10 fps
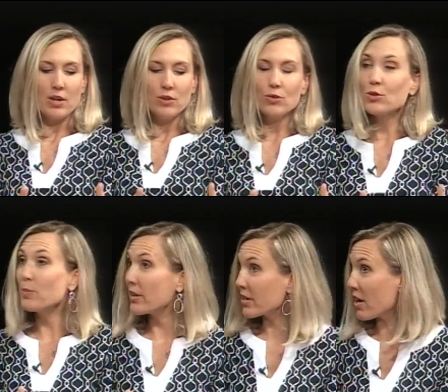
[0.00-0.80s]
through the
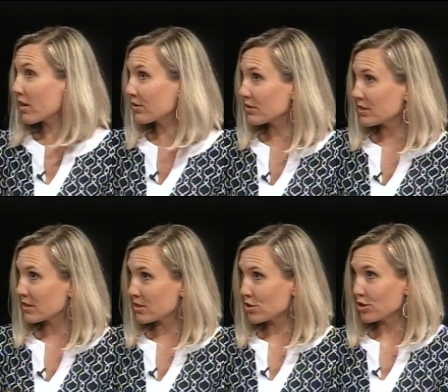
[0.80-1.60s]
periodicals
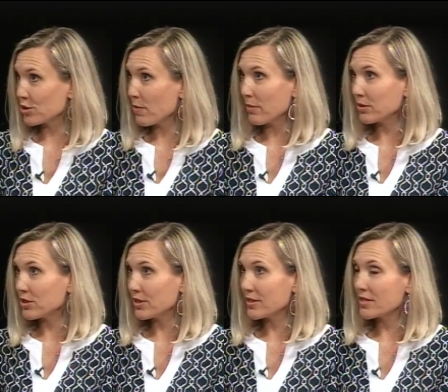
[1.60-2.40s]
that the church
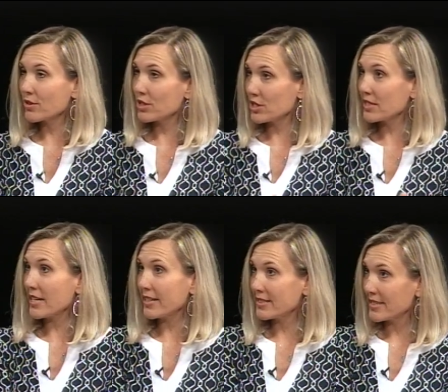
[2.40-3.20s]
publishes. The Christian
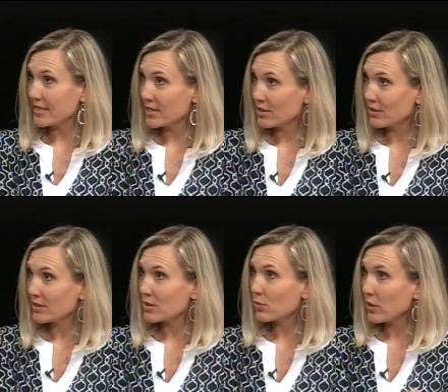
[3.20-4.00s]
Science Sentinel
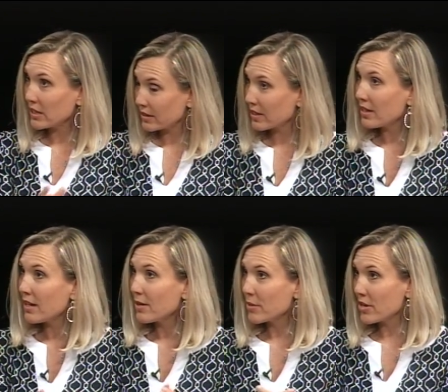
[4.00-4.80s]
is a weekly
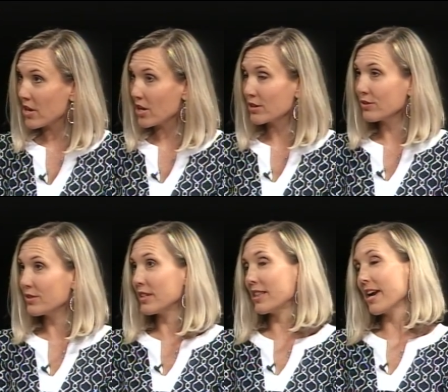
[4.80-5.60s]
periodical,
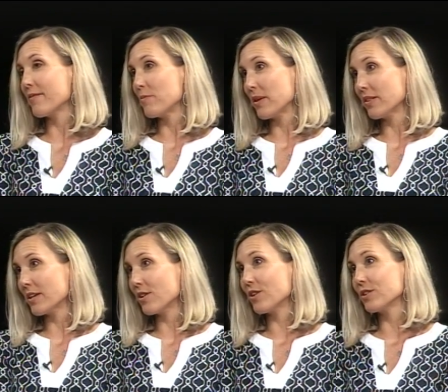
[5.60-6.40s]
and then they have a
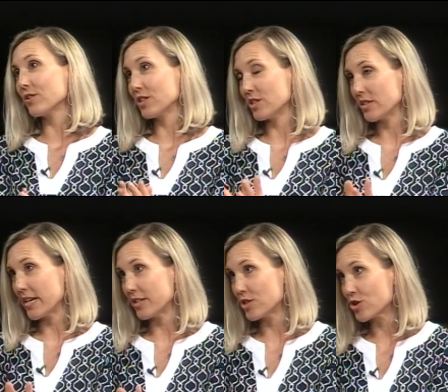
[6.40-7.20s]
monthly called the Christian
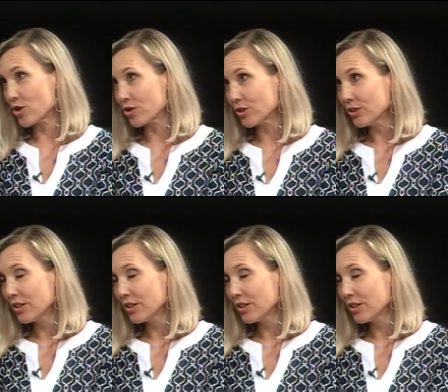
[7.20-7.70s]
Science Journal.